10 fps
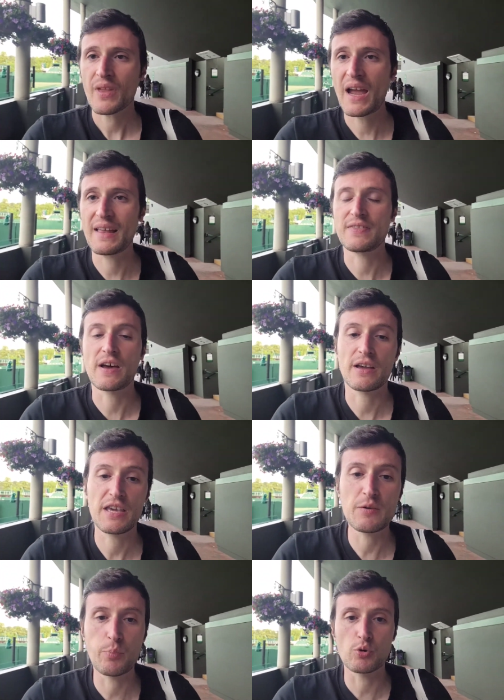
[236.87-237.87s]
and uh,
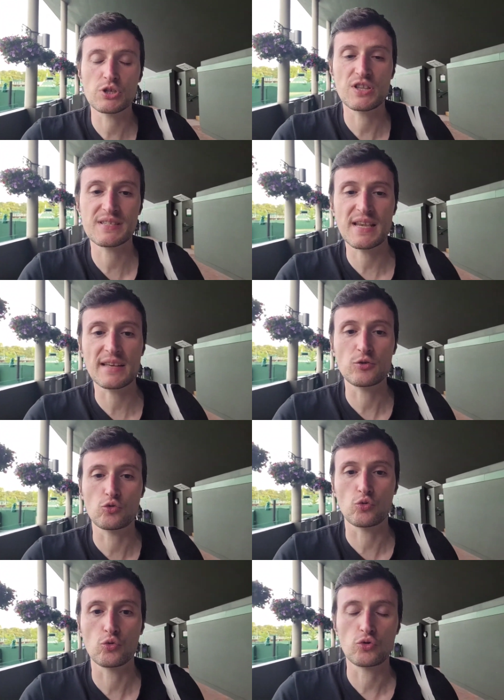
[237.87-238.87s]
he pushed the set
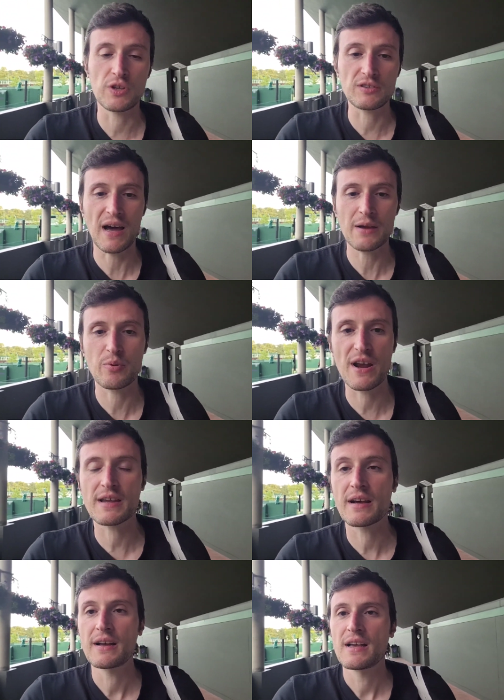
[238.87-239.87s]
to, to the tiebreak.